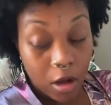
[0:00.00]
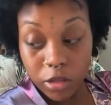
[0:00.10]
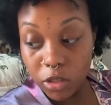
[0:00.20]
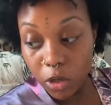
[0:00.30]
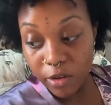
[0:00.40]

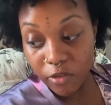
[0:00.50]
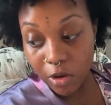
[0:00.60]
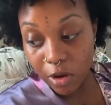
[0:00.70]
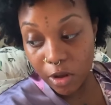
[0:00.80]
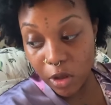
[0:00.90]
also if
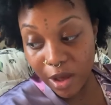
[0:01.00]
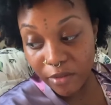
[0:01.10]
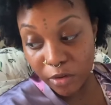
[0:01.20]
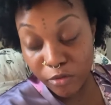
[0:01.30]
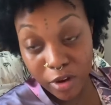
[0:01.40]
you're you
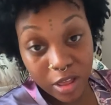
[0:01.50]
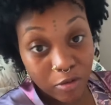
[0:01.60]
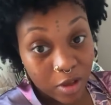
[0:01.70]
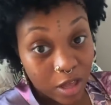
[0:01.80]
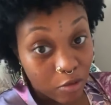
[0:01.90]
have a
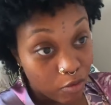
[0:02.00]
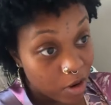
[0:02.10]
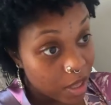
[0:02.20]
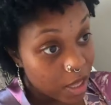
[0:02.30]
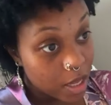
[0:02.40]
really really
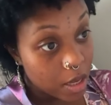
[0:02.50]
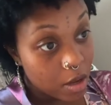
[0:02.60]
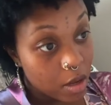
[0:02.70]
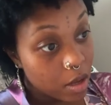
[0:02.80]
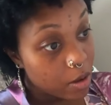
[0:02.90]

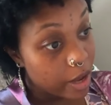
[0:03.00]
really